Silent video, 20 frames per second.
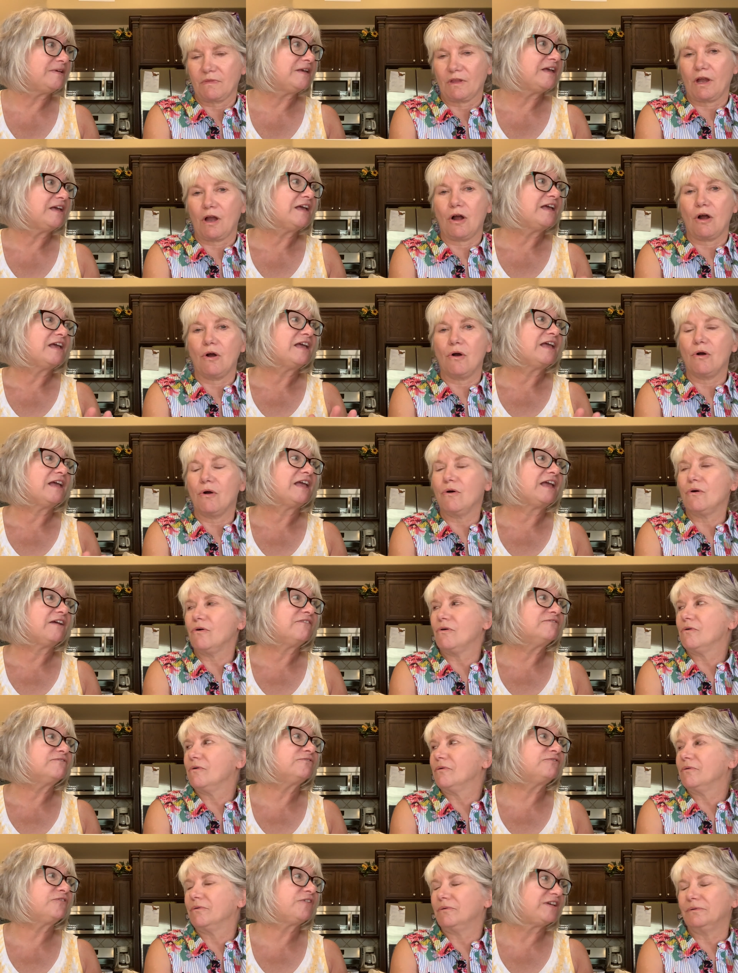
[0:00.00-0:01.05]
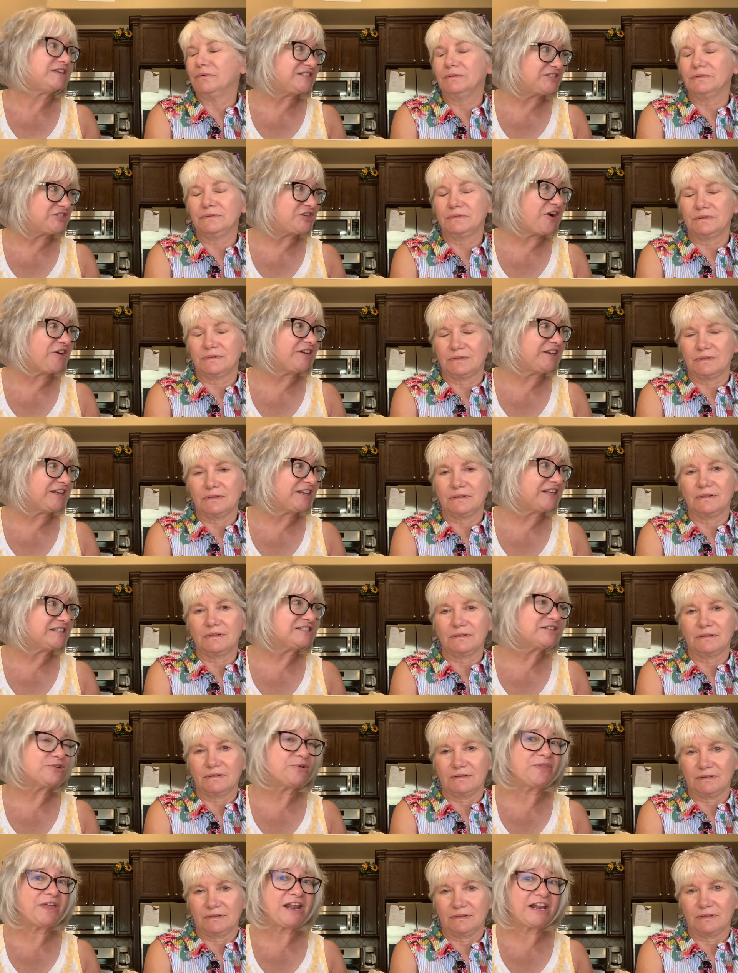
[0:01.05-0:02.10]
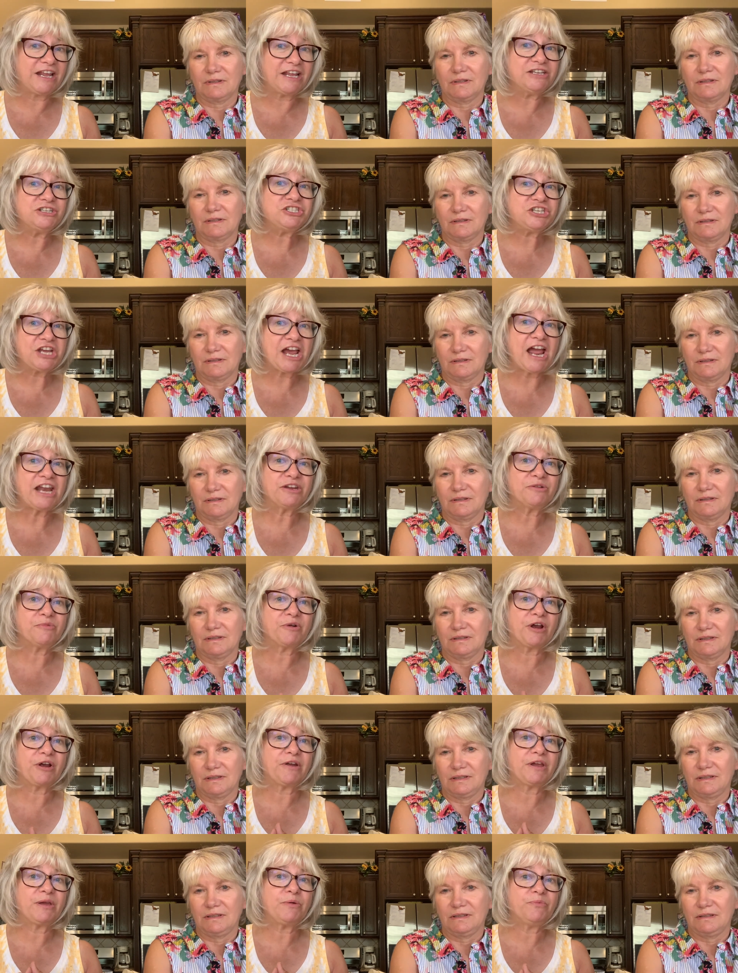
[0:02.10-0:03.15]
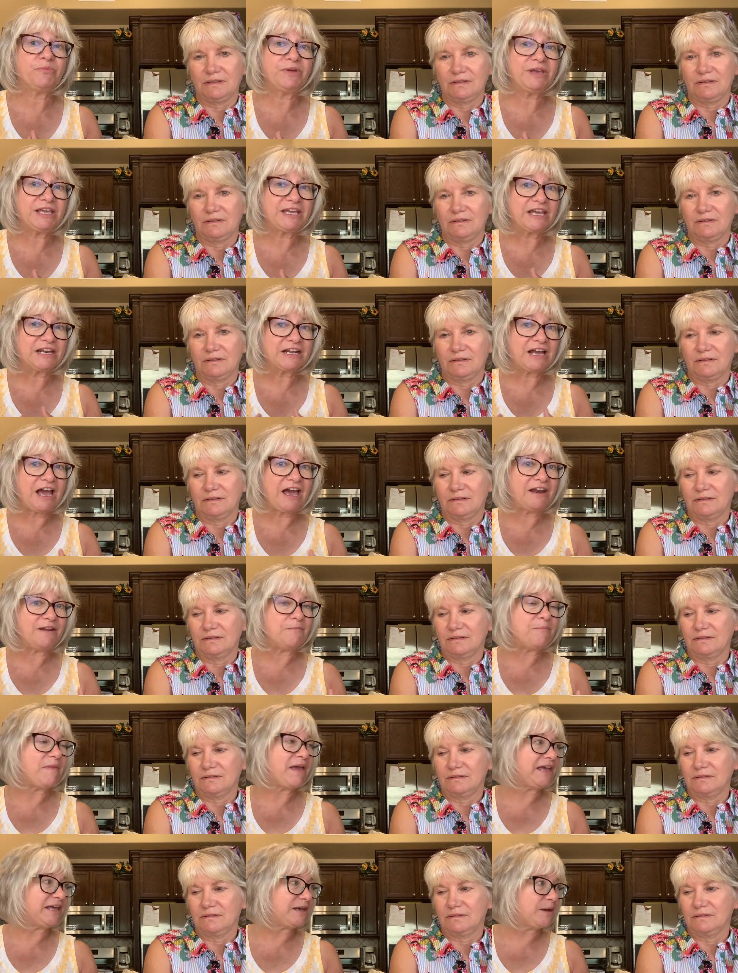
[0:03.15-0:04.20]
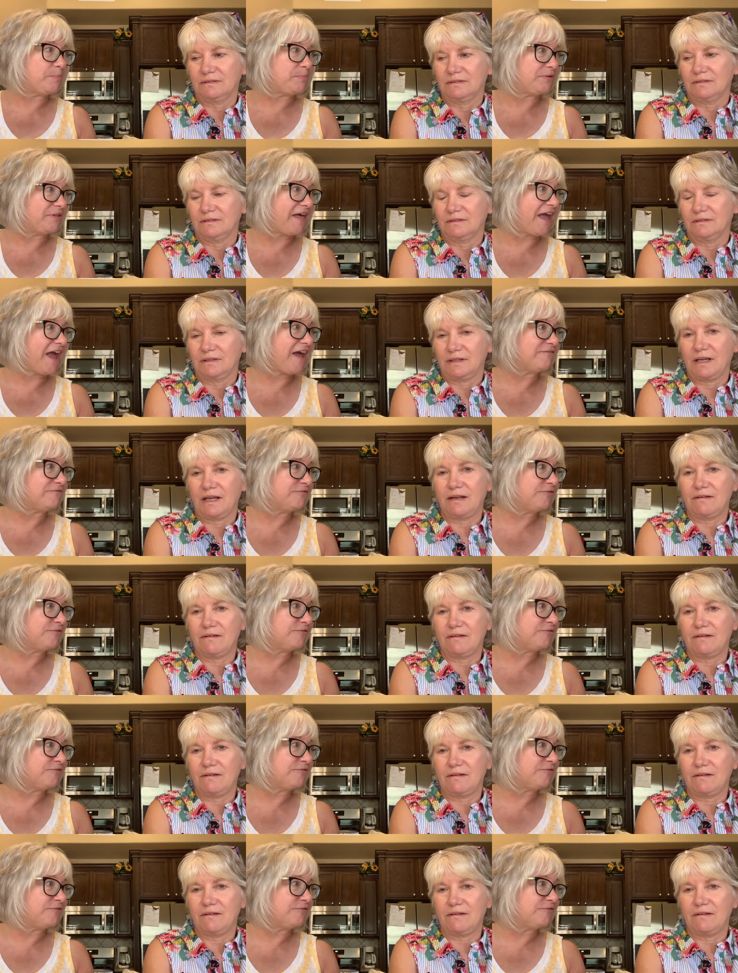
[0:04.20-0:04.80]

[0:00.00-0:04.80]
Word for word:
Speaker 1: Oh, starting so that in January we can kind of make a plan and